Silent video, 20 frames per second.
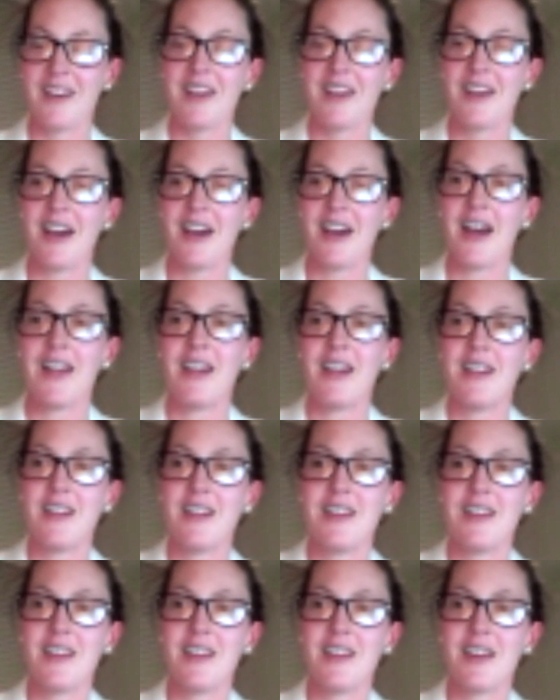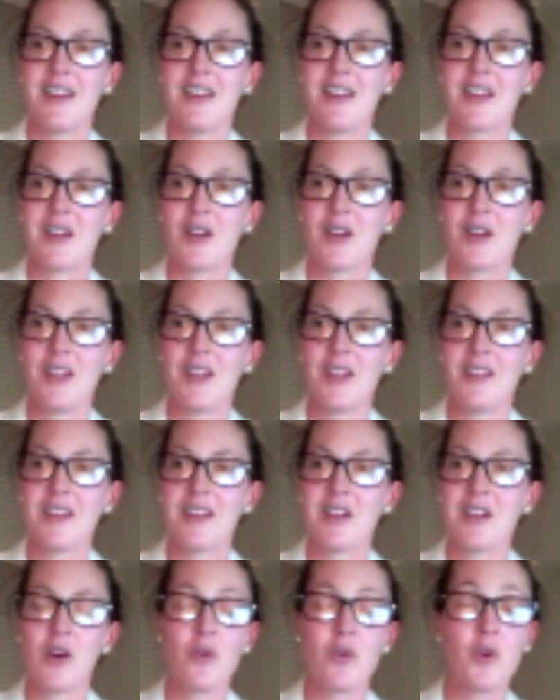and can
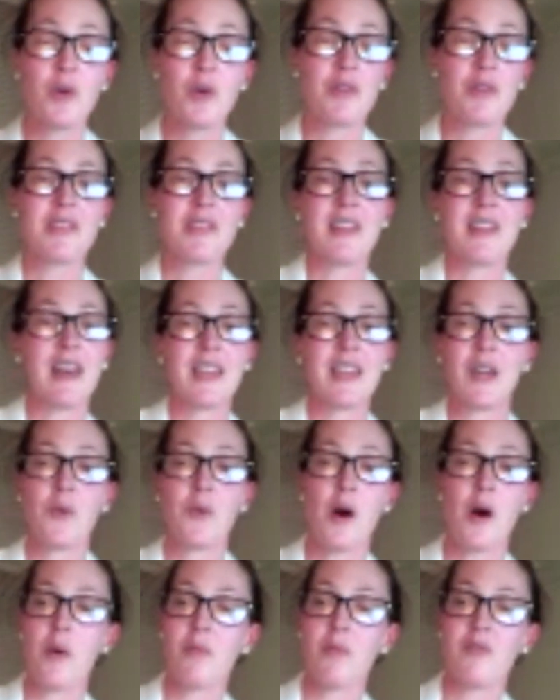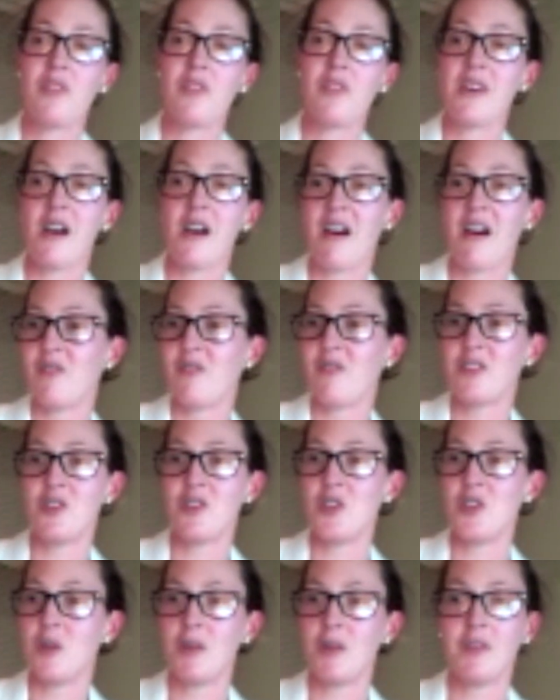almost set you up for the
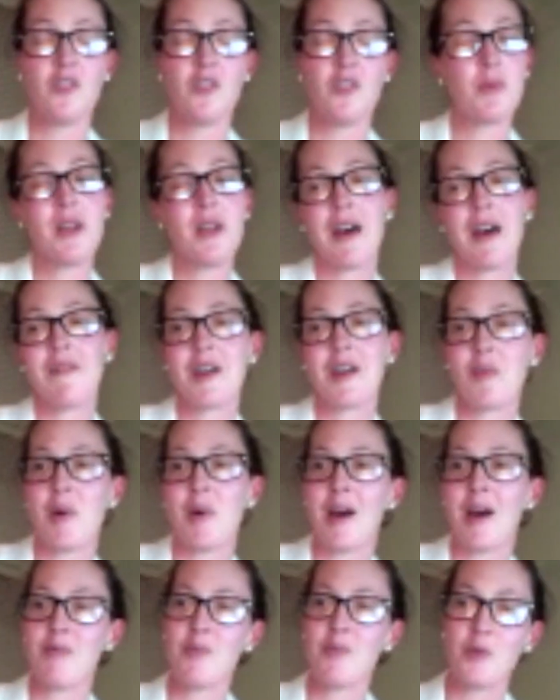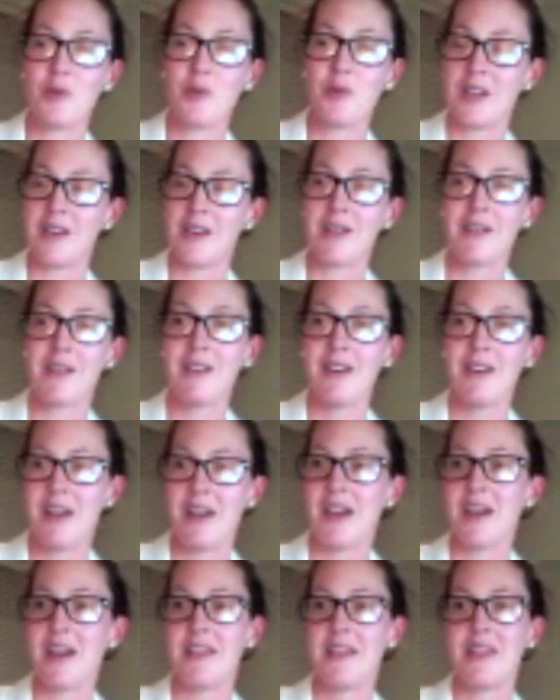afternoon. If you've been having a bad morning
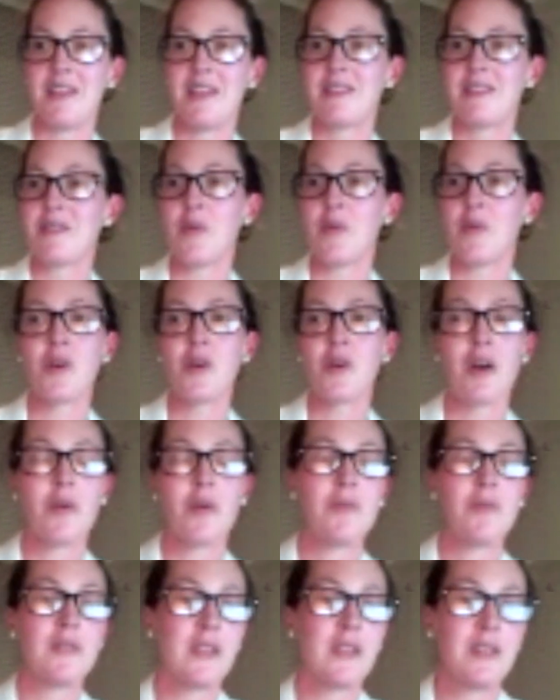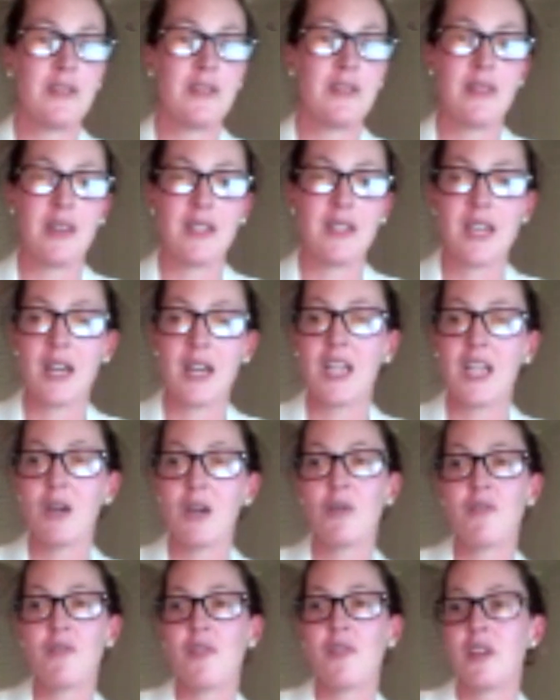and then someone comes in and tell
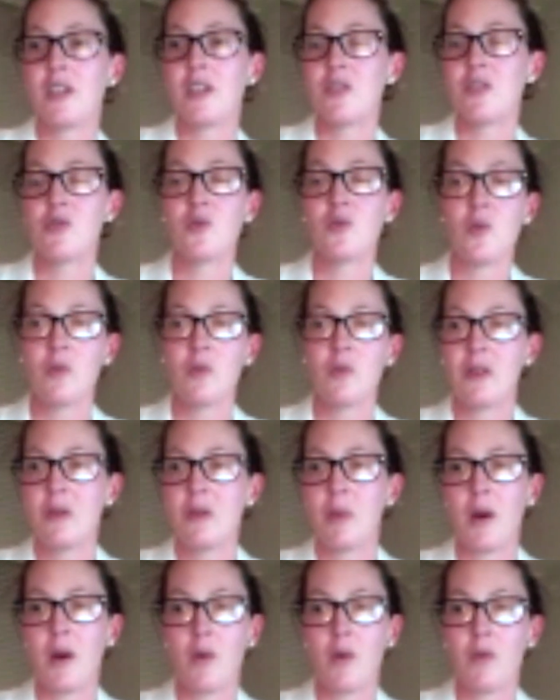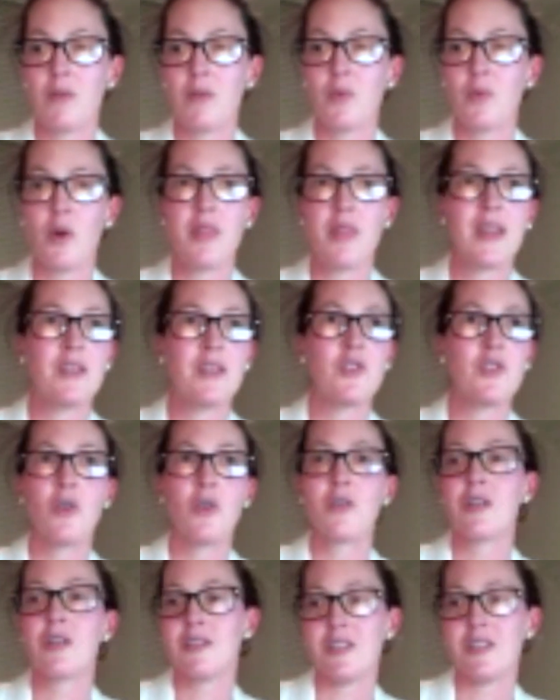you a funny story about what their
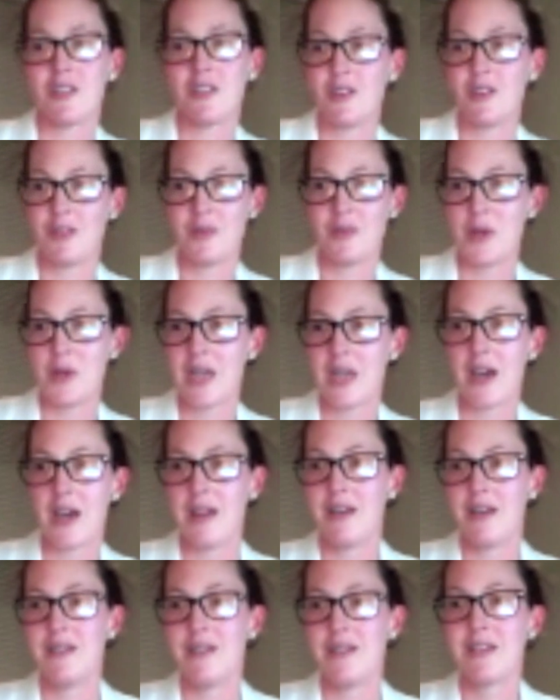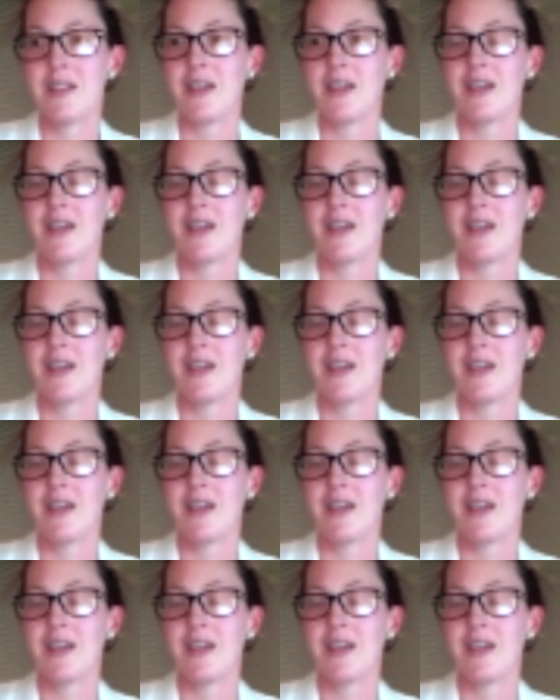dog had done on the weekend,